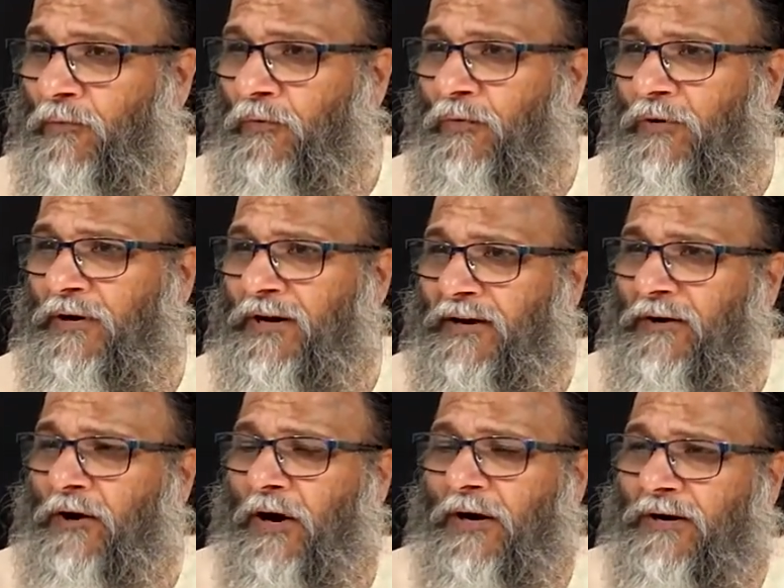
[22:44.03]
Moon
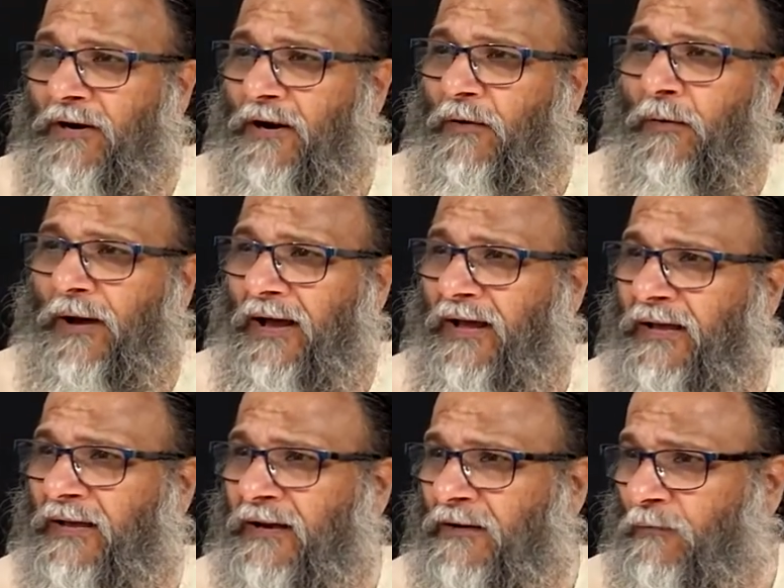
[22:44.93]
did not
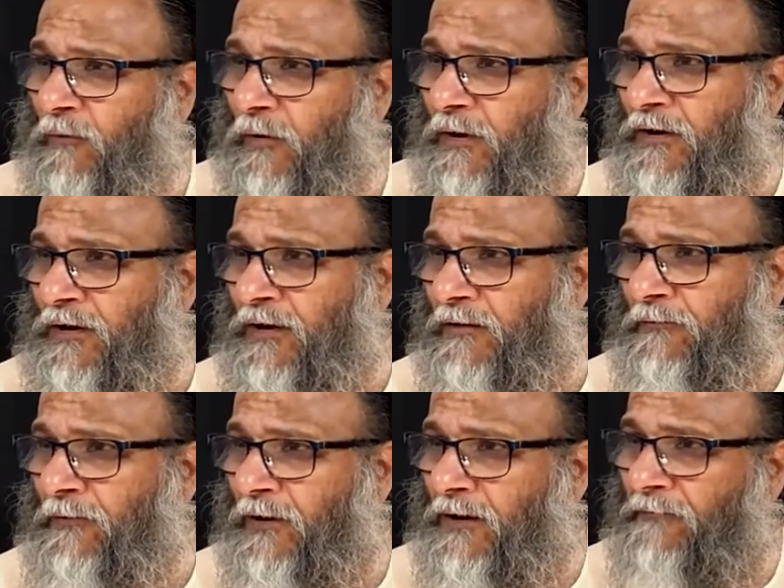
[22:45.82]
require water
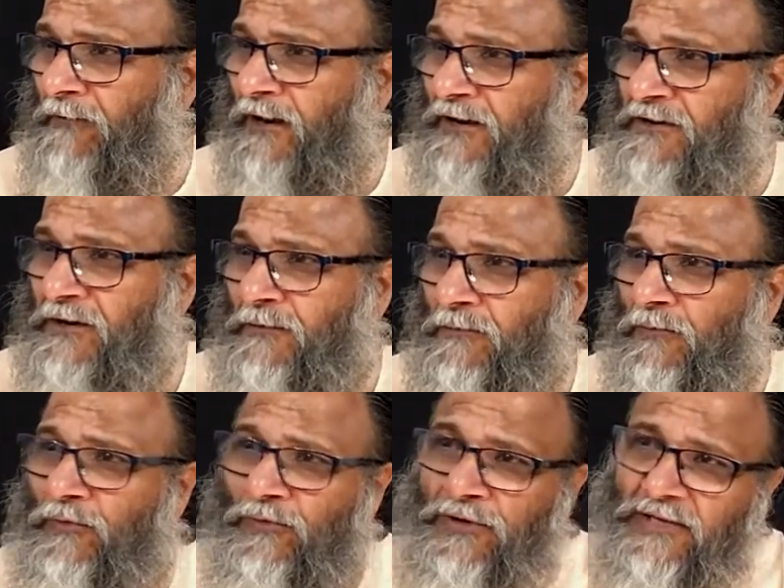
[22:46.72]
for reflection.
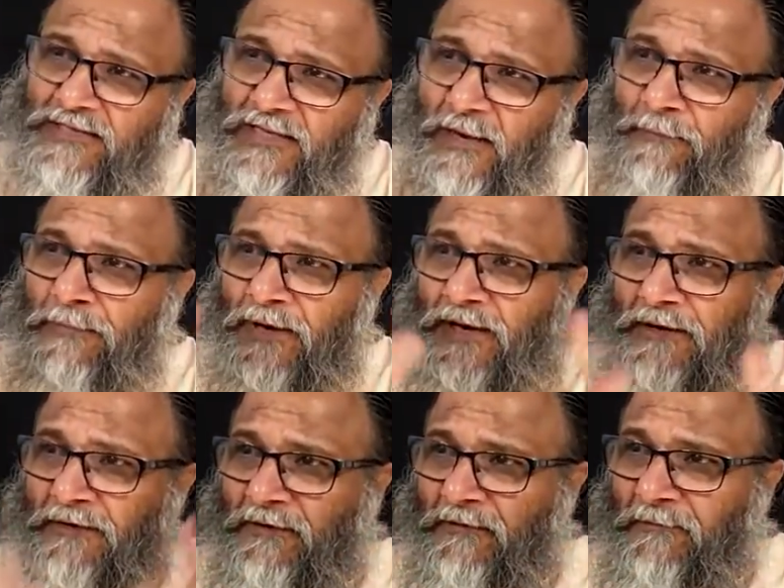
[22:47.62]
Moon is
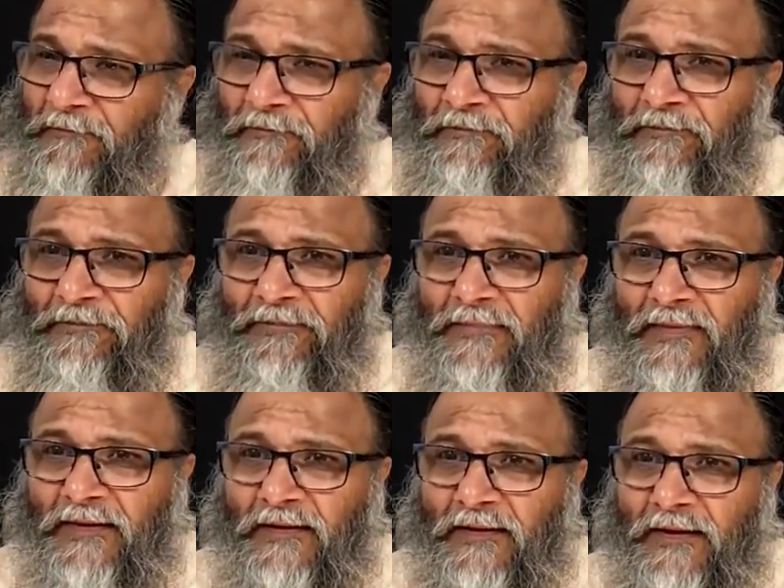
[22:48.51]
complete.
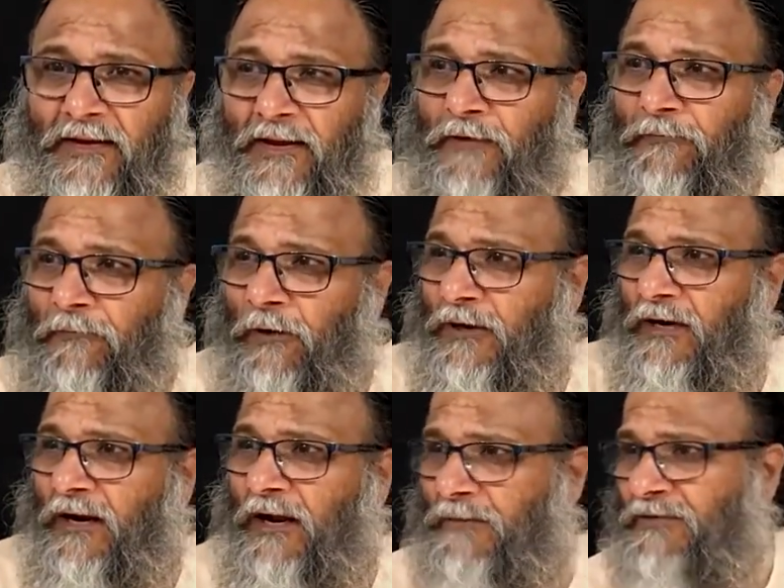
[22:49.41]
If
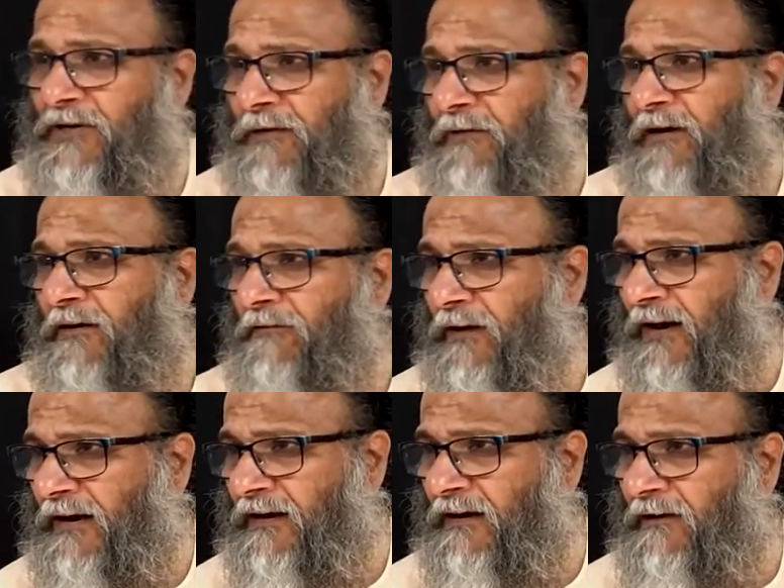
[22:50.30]
water comes, it will
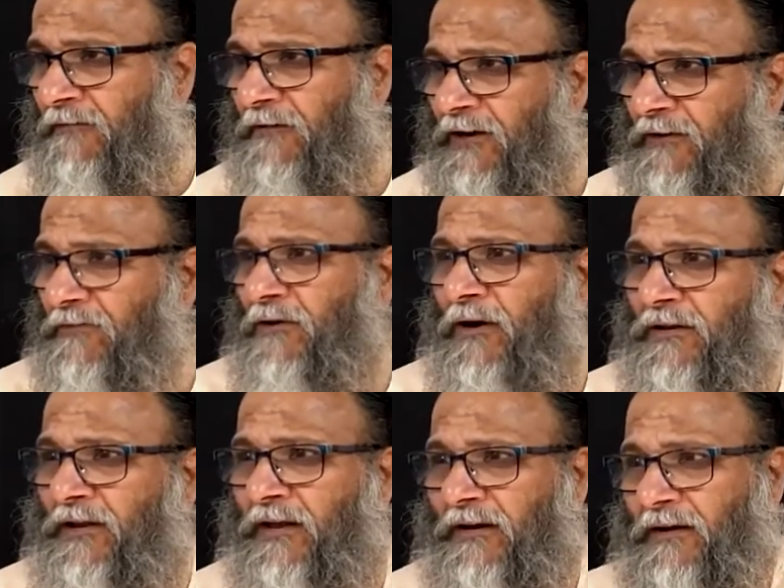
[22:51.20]
reflect. If it is
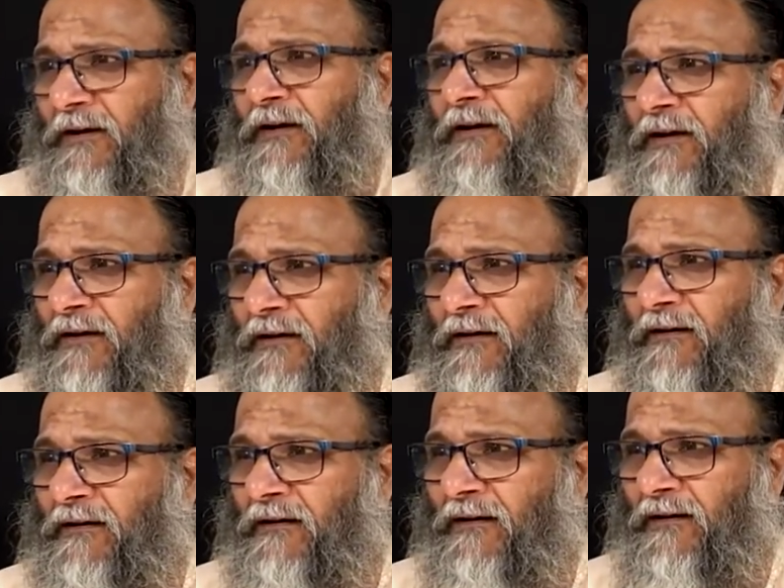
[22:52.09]
not there,
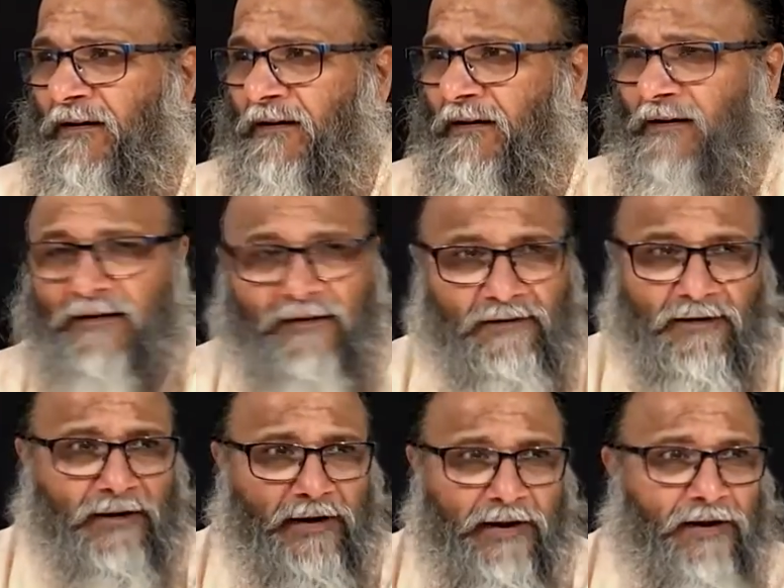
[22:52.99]
it
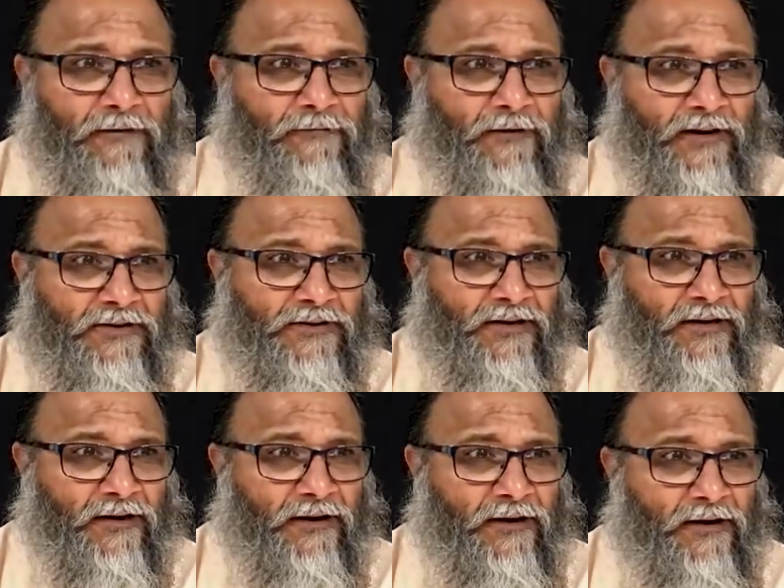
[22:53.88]
doesn't need
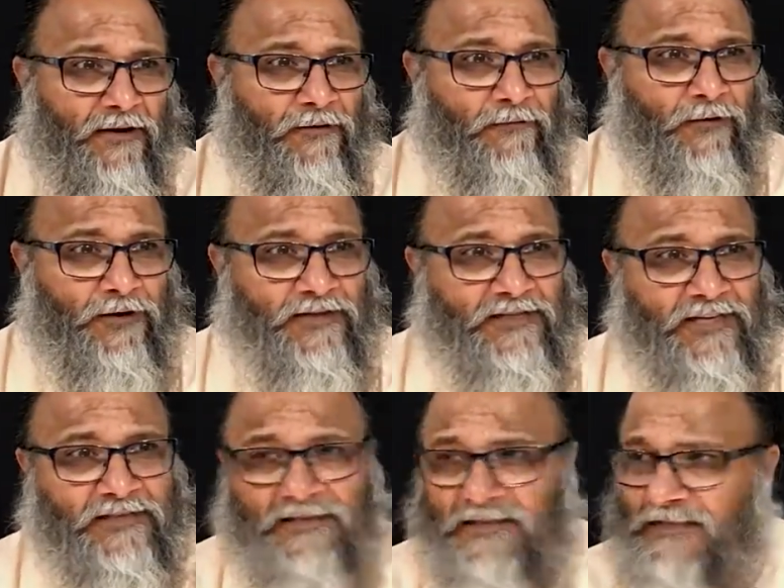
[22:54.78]
reflection for its
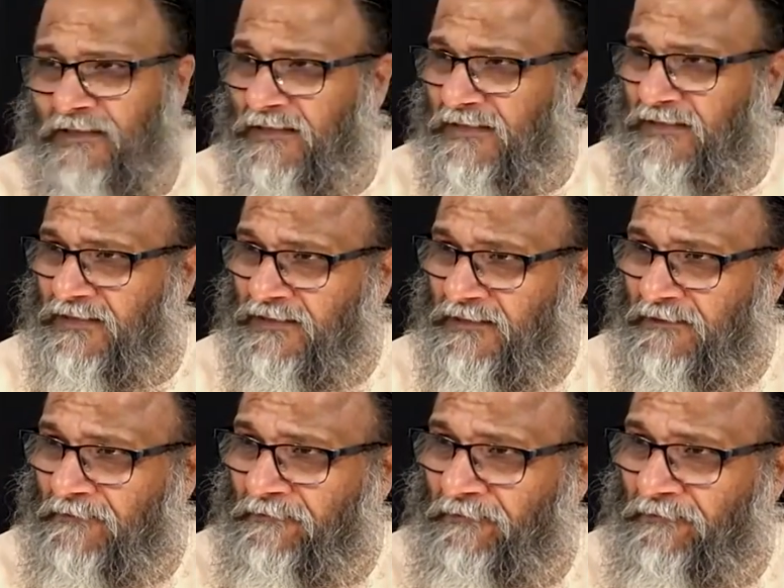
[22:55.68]
existence.